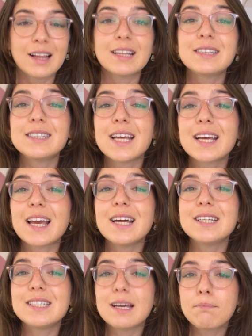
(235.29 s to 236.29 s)
Let's take a
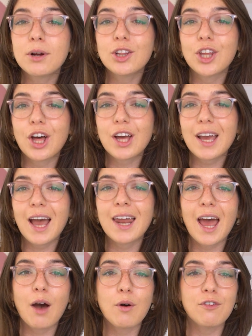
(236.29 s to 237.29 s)
deeper look at
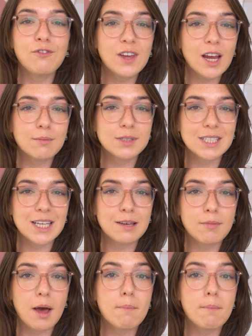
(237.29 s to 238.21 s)
how a FinOps team